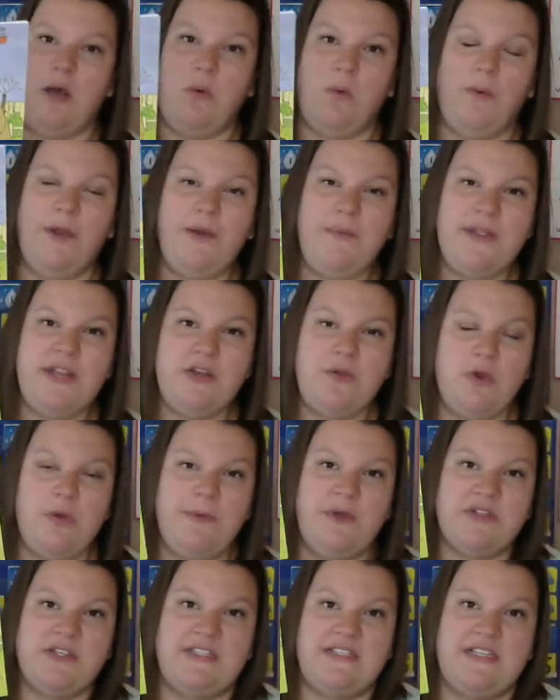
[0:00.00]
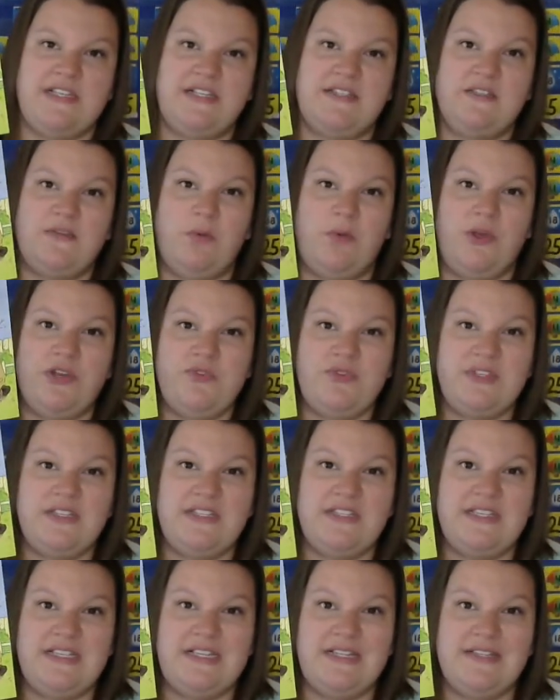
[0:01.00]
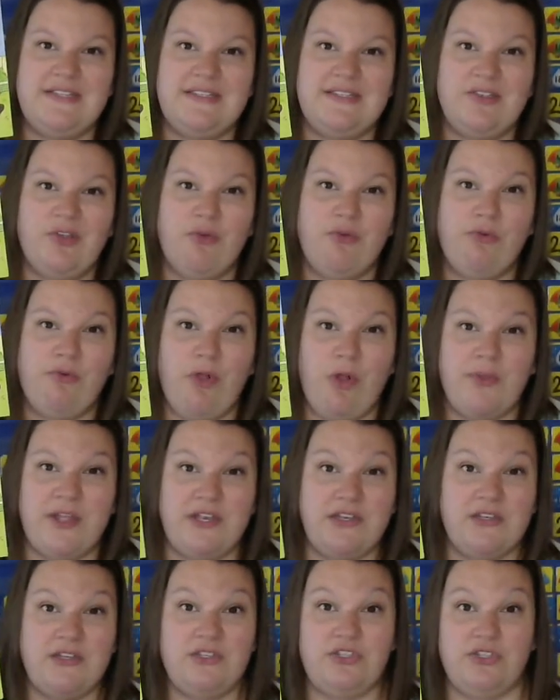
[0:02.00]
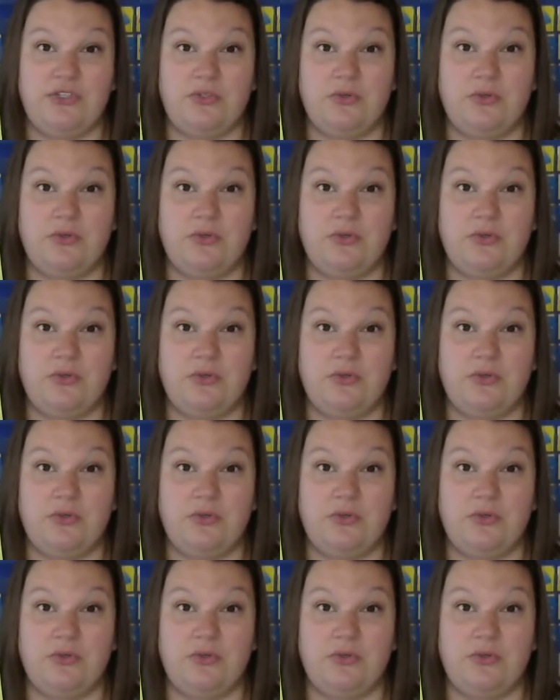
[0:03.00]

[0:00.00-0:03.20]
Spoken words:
what do we know about seeds? What do seeds grow into?